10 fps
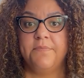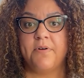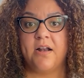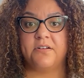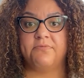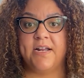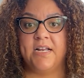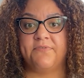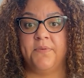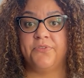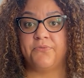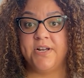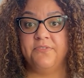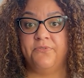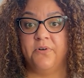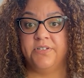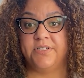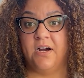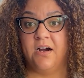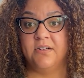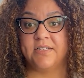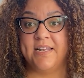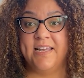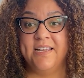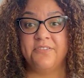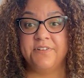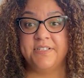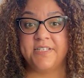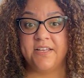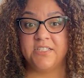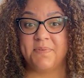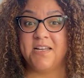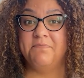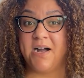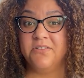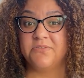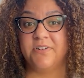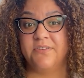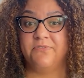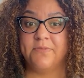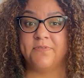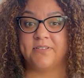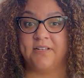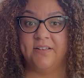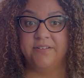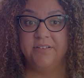your product rating from 3 to 4 stars can increase sales by about 24%.